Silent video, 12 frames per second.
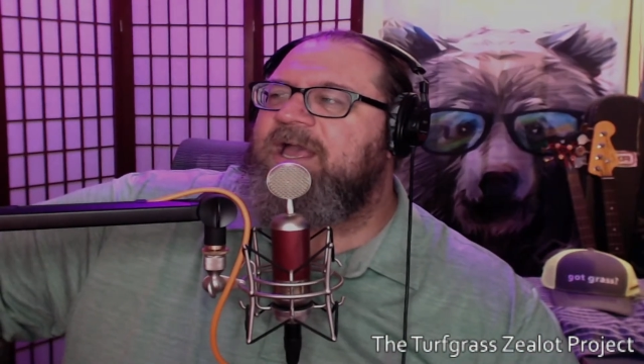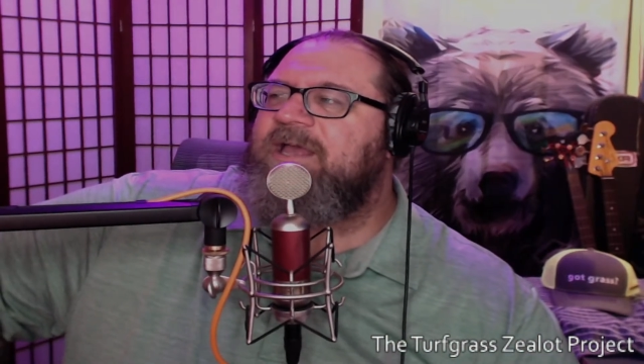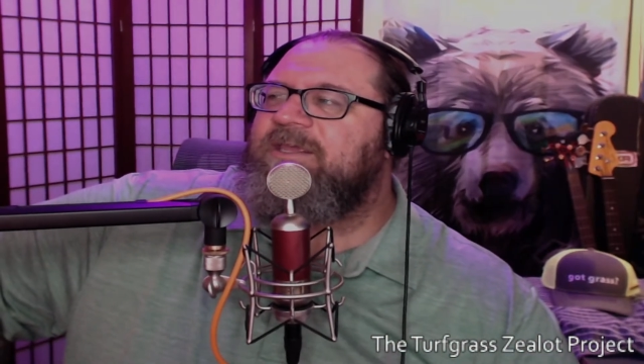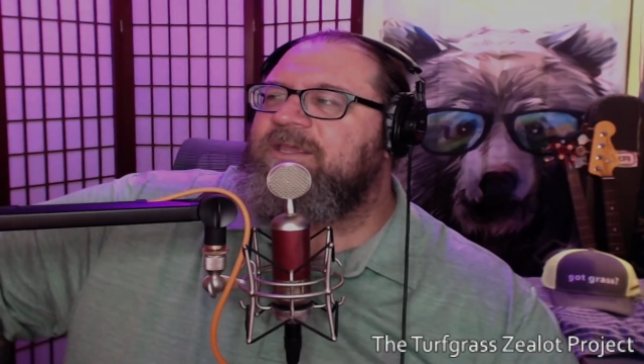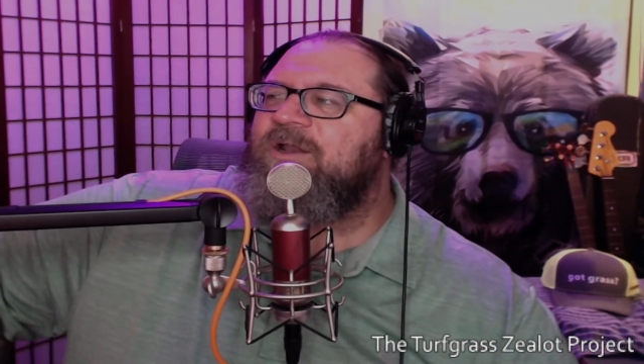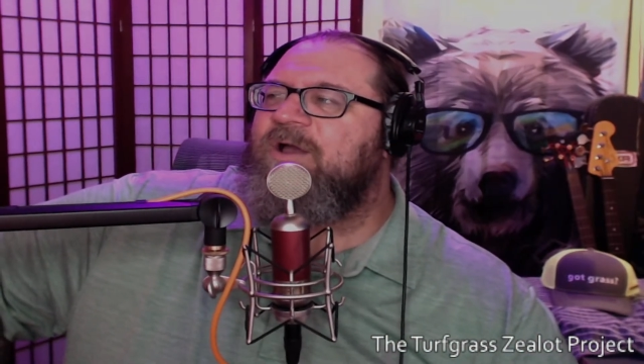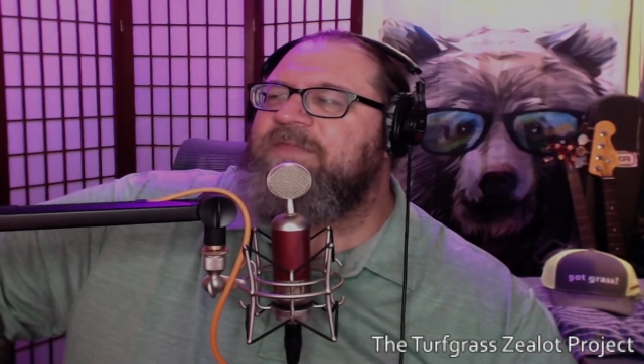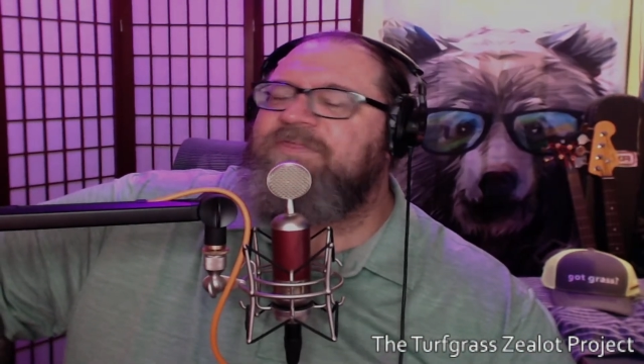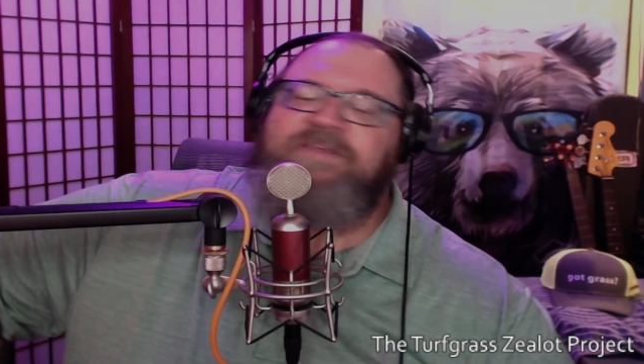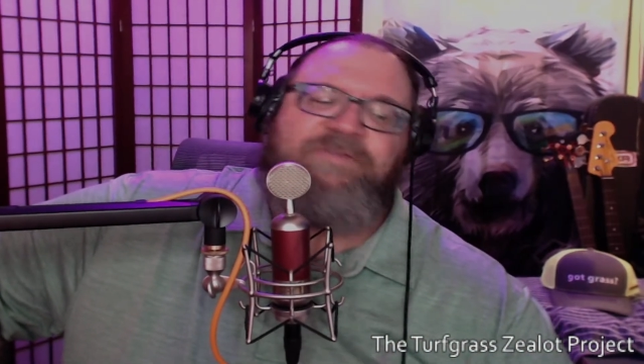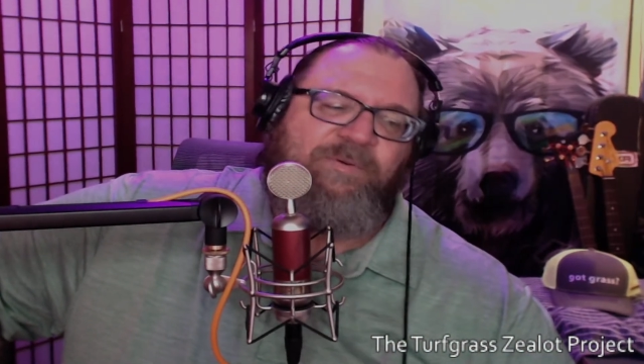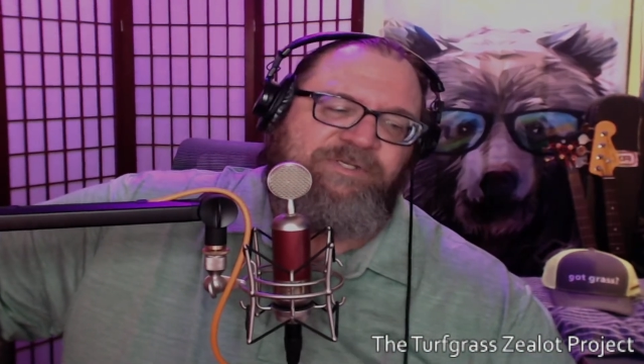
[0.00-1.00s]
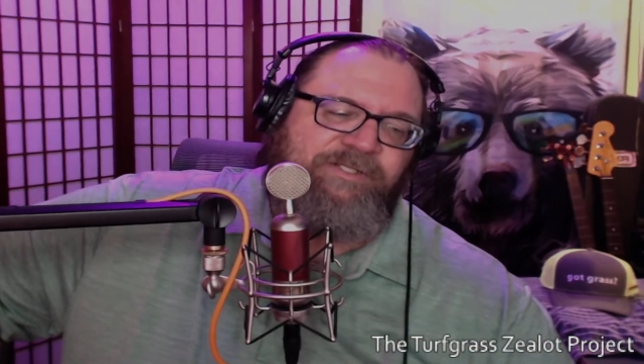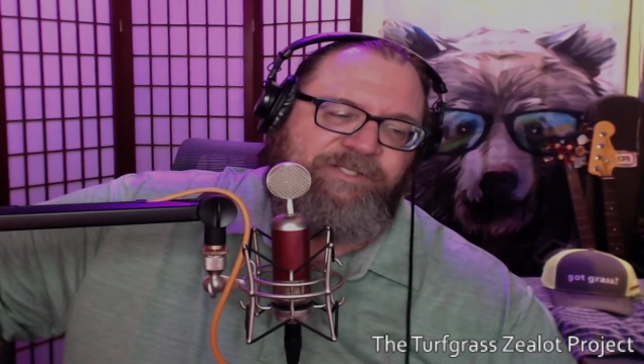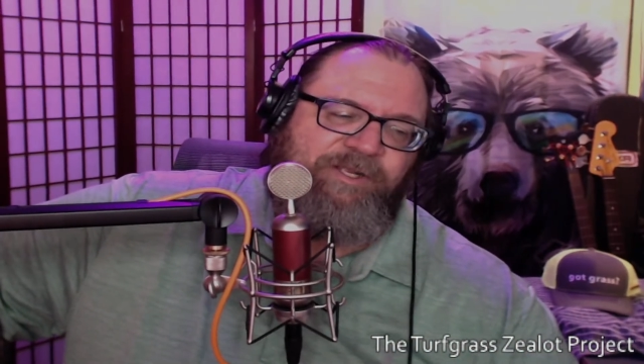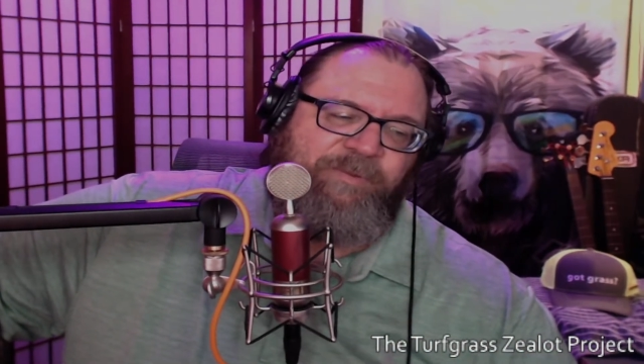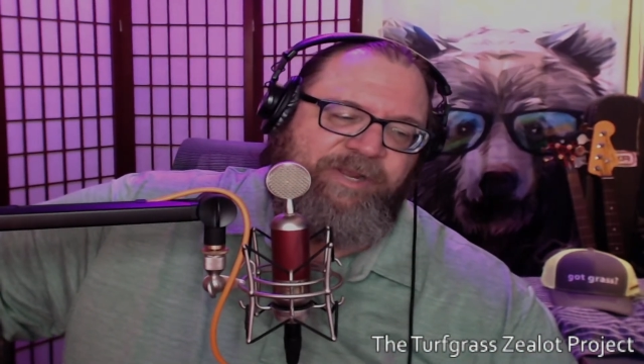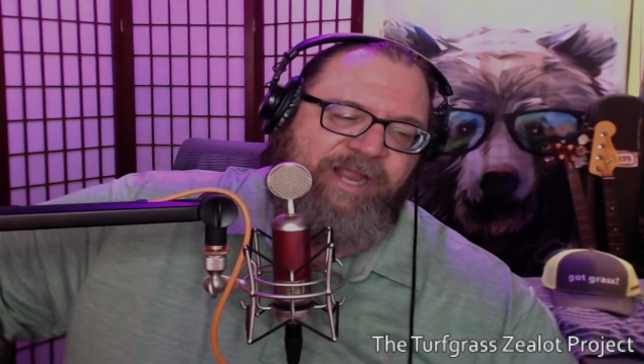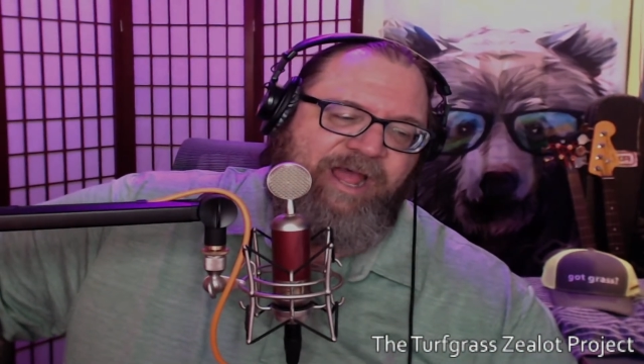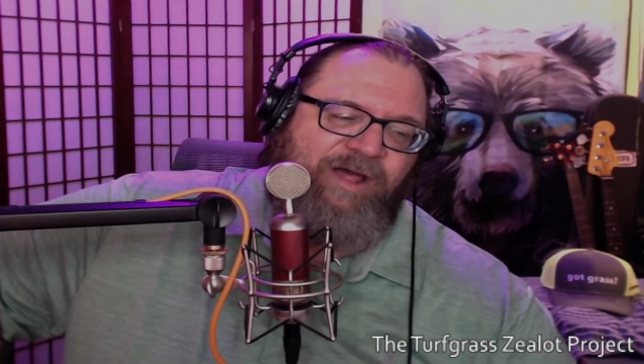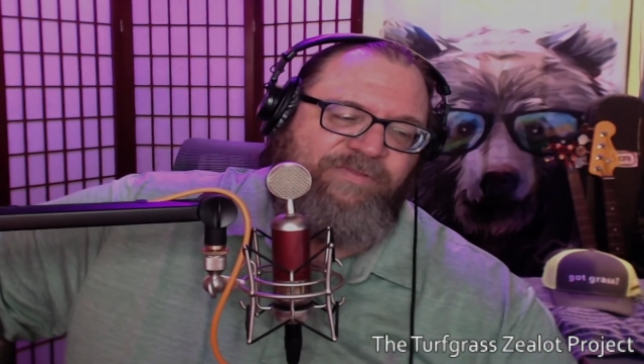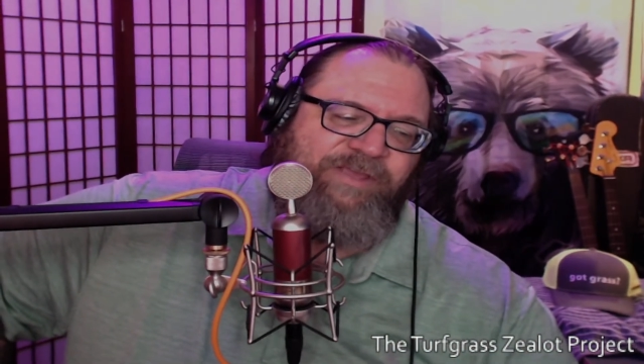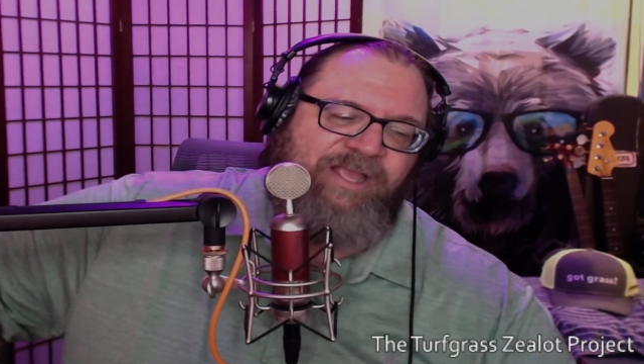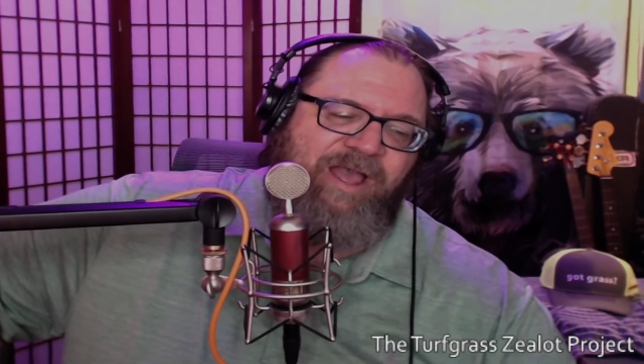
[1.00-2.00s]
I think there was a little bit of
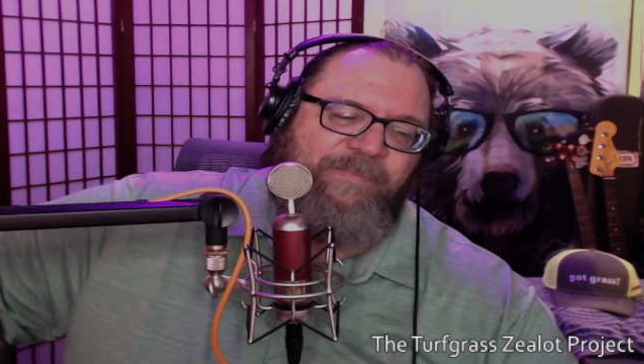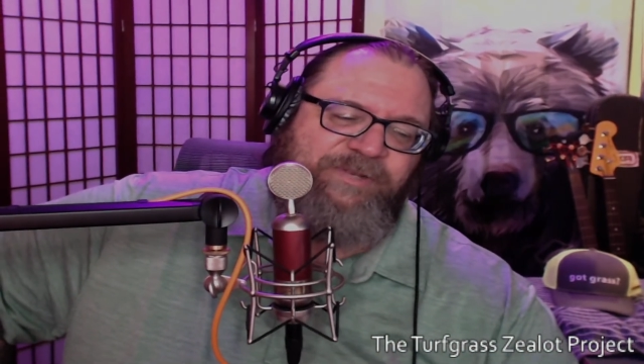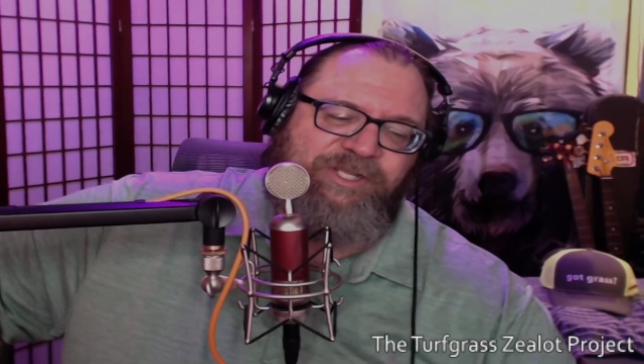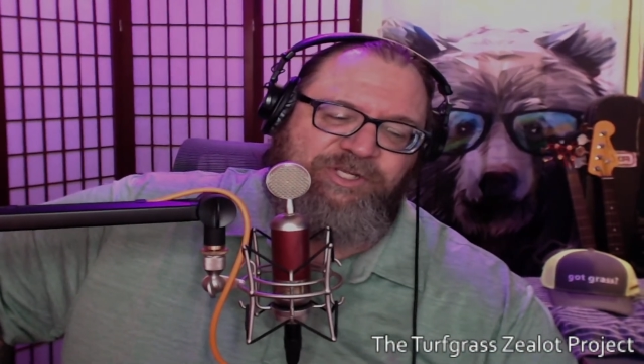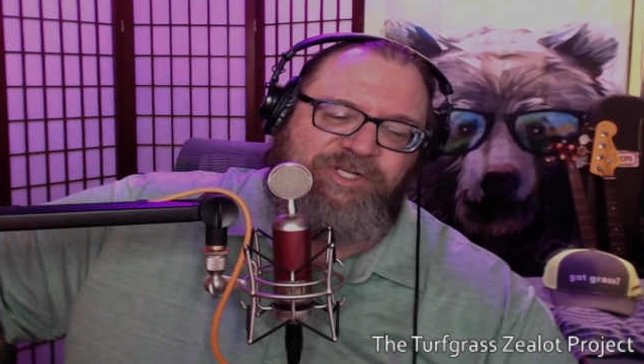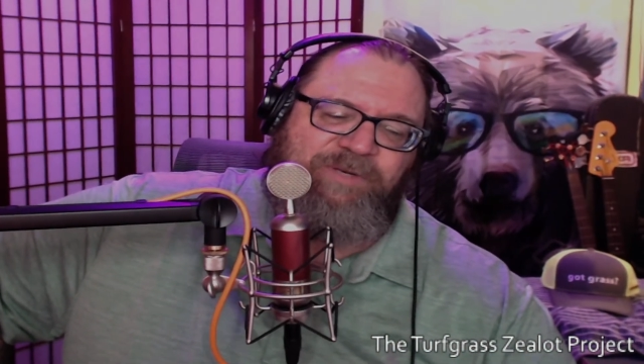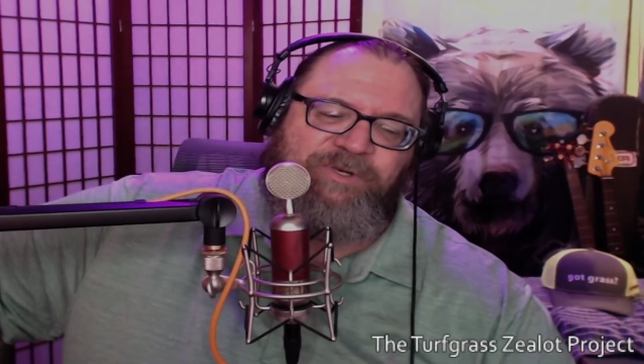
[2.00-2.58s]
healthy competition